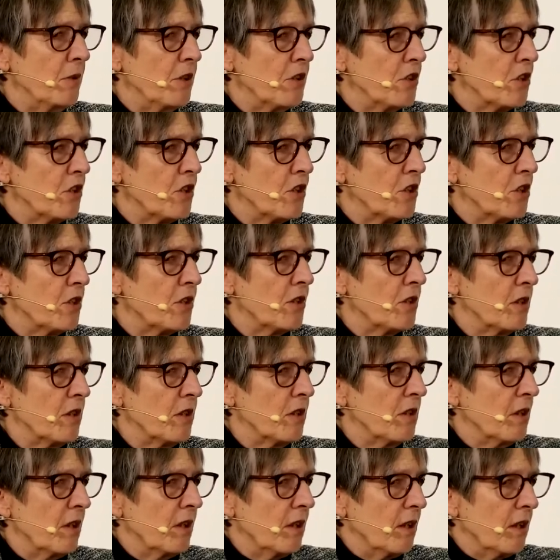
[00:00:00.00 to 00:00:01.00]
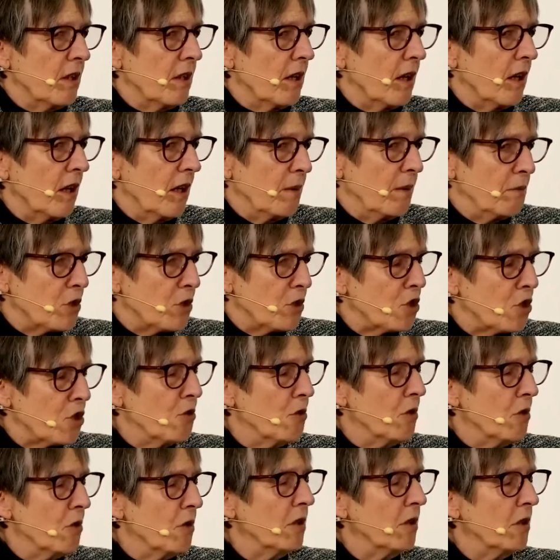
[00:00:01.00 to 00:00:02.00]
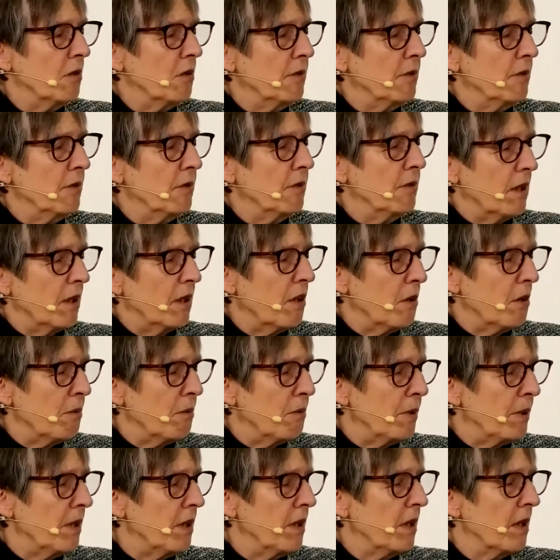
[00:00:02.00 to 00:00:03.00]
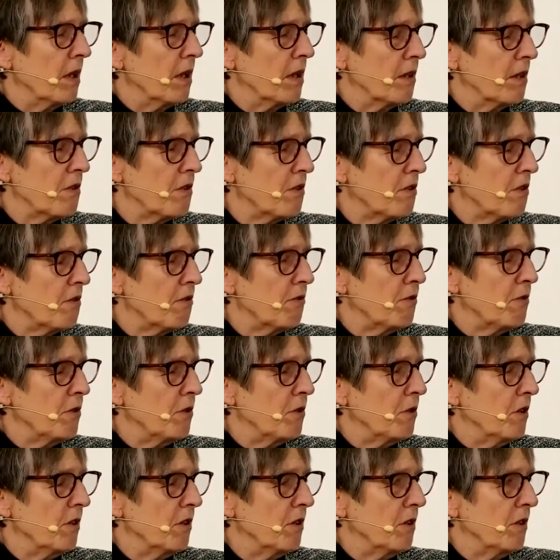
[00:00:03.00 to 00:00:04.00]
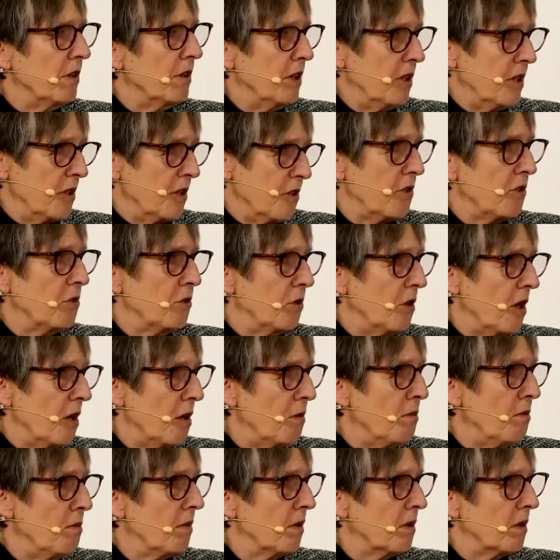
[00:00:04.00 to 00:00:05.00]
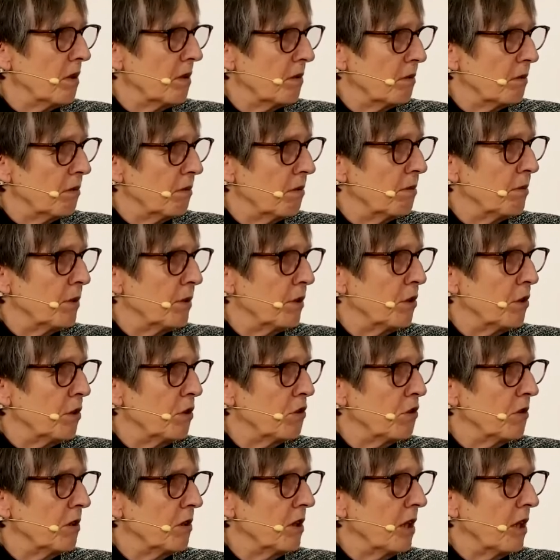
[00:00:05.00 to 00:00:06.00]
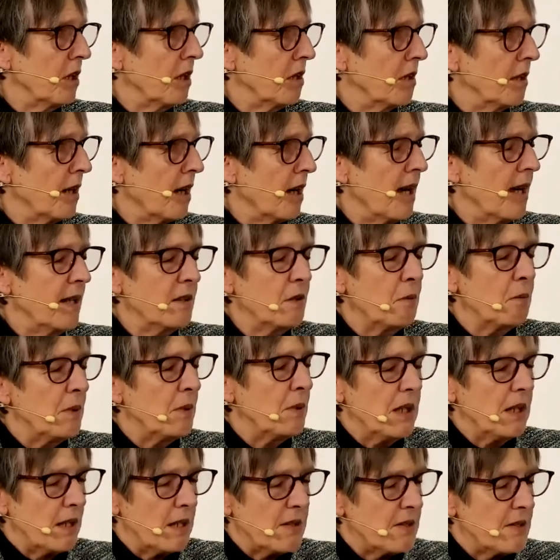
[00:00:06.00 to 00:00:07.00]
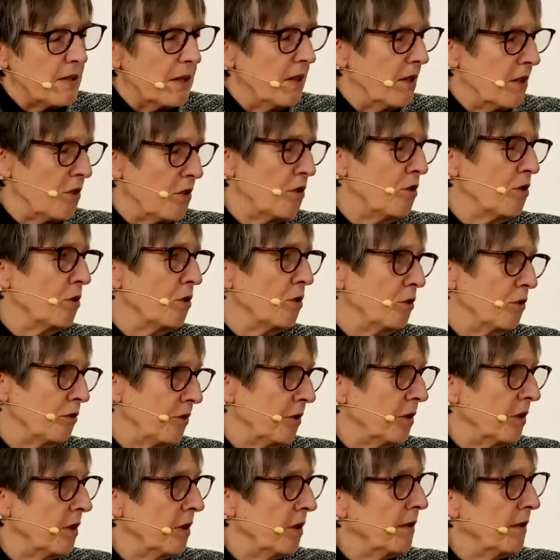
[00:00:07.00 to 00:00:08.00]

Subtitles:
which I'm sure will accompany us for years to come, because it can't be easily solved.